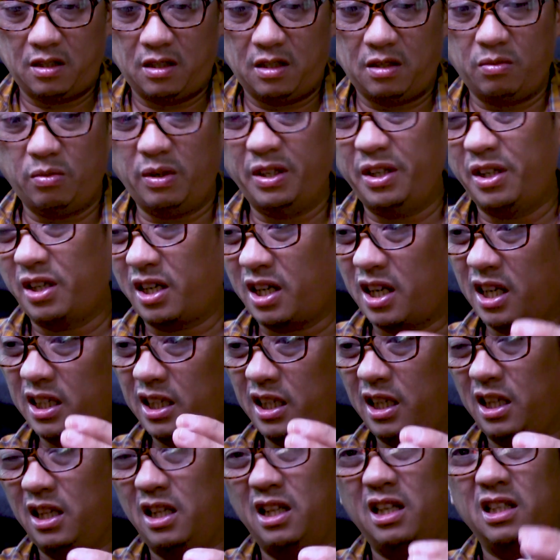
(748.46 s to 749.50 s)
and when you're
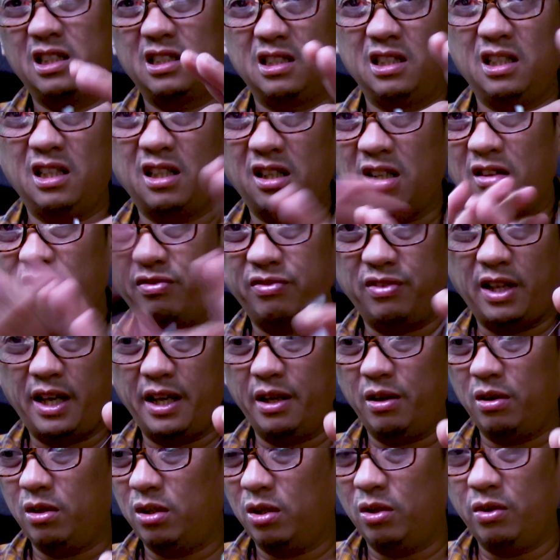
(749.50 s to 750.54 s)
cutting this, it'll
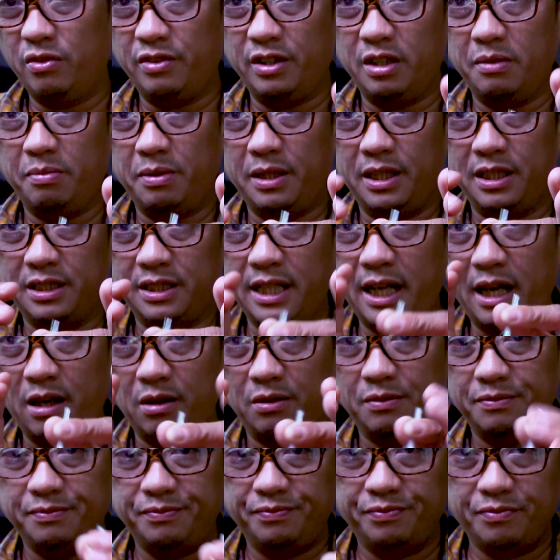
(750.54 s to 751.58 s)
fly all over the place.
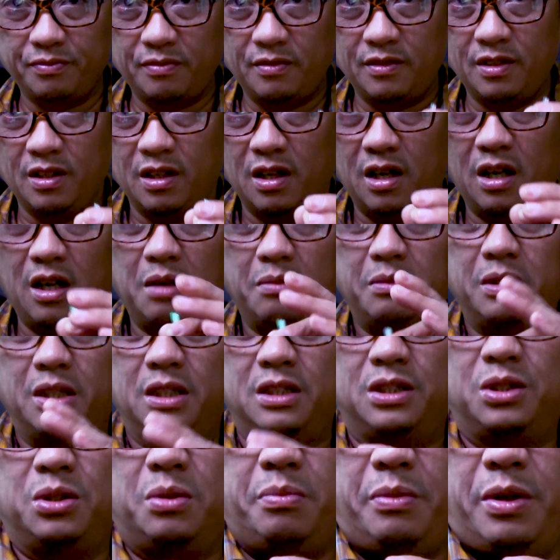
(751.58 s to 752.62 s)
Now, I'm
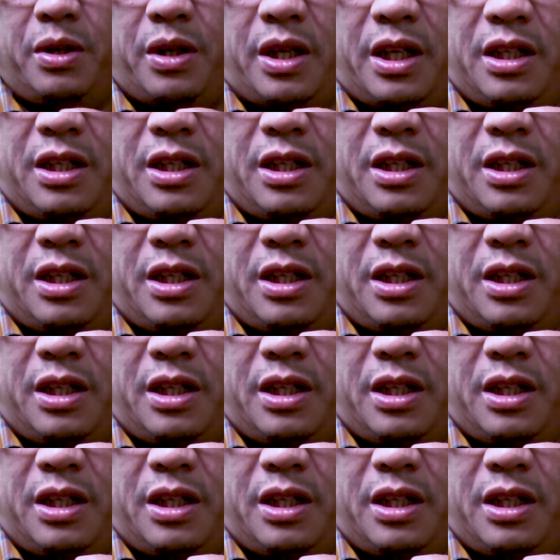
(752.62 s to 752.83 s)
gonna zoom you